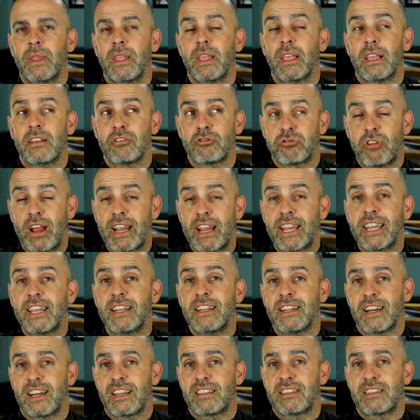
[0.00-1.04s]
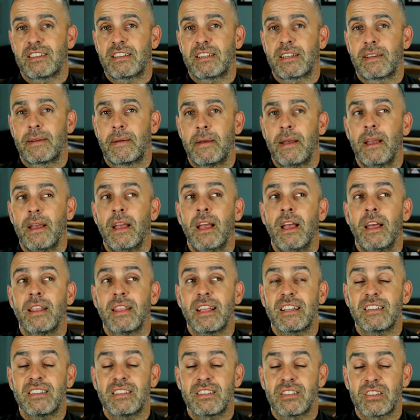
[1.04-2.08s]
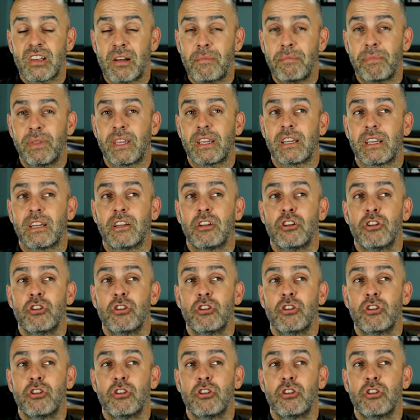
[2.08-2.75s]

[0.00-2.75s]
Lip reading: is recognizing that something